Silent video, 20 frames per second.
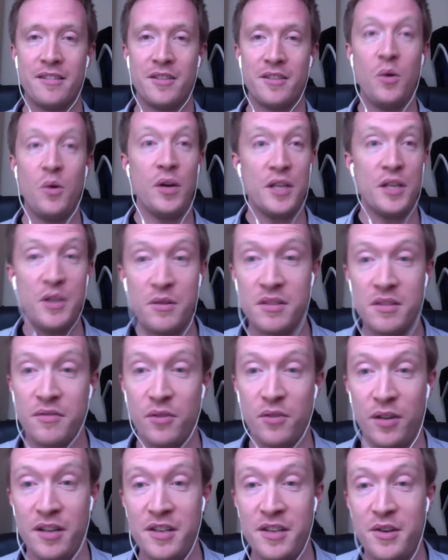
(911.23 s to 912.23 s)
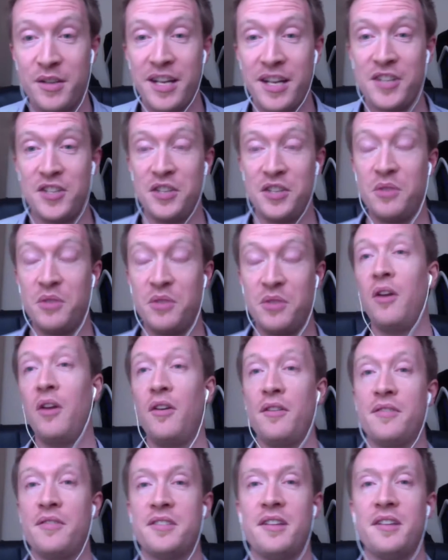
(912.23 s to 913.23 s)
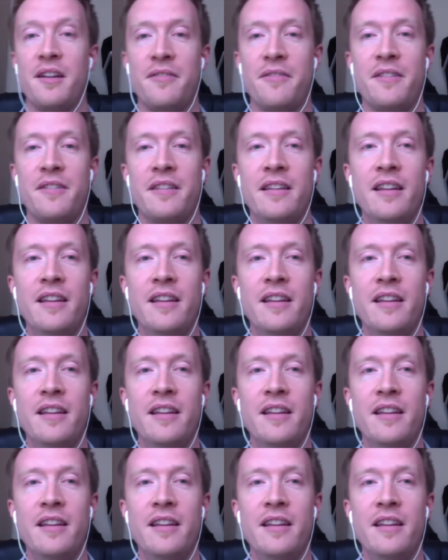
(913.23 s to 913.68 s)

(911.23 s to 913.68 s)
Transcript: quite useful, and you can actually do a lot of stuff in